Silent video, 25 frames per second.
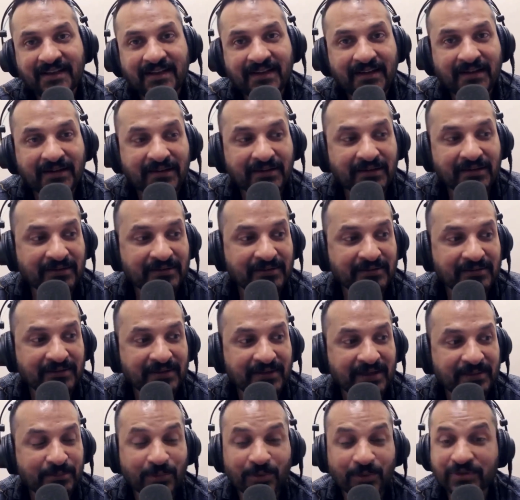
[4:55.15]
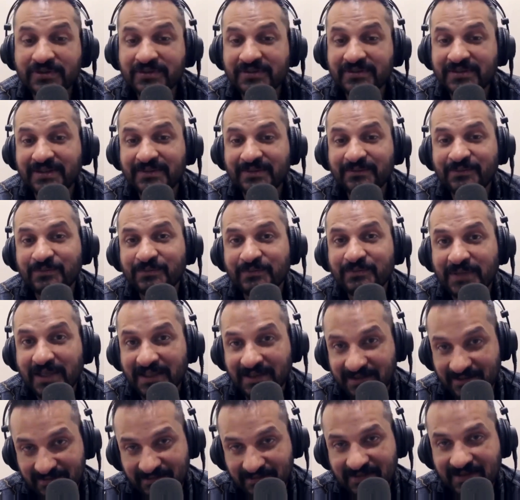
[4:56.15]
And most of them at
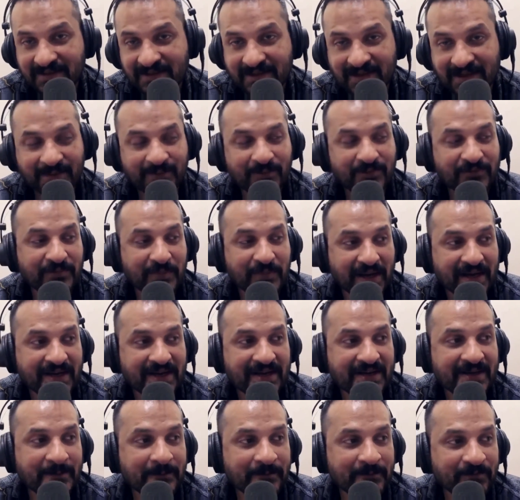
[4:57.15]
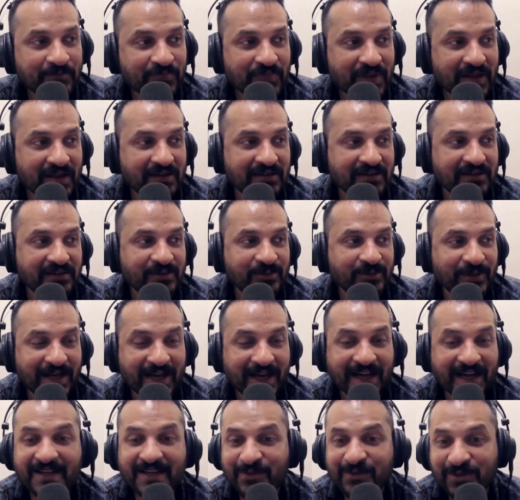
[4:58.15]
the time of my, when
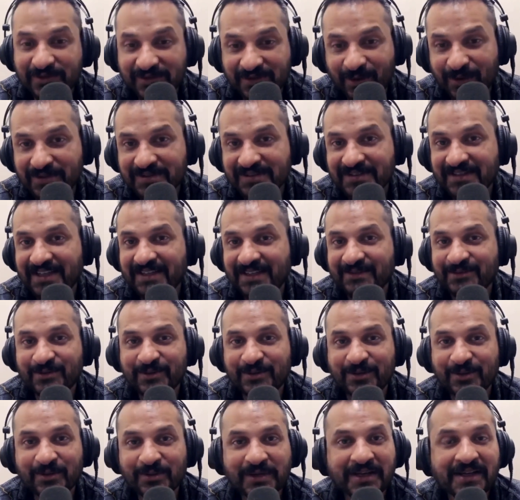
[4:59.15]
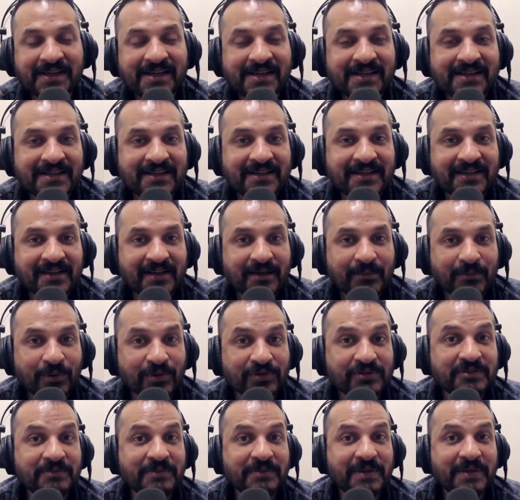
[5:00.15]
I was lost and I was looking,
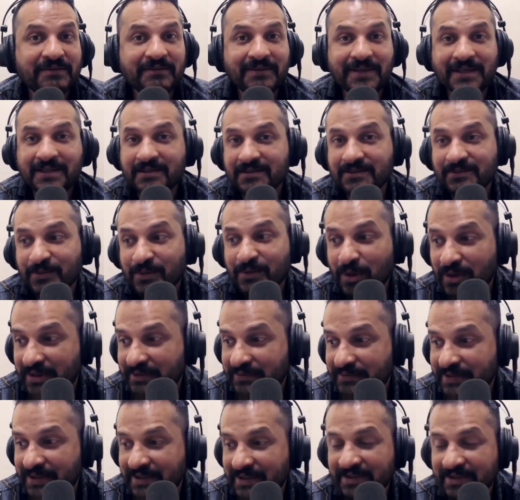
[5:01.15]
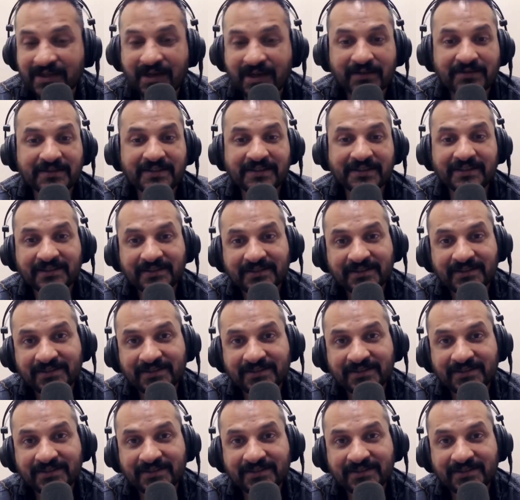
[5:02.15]
most of my mentors were not even in the country.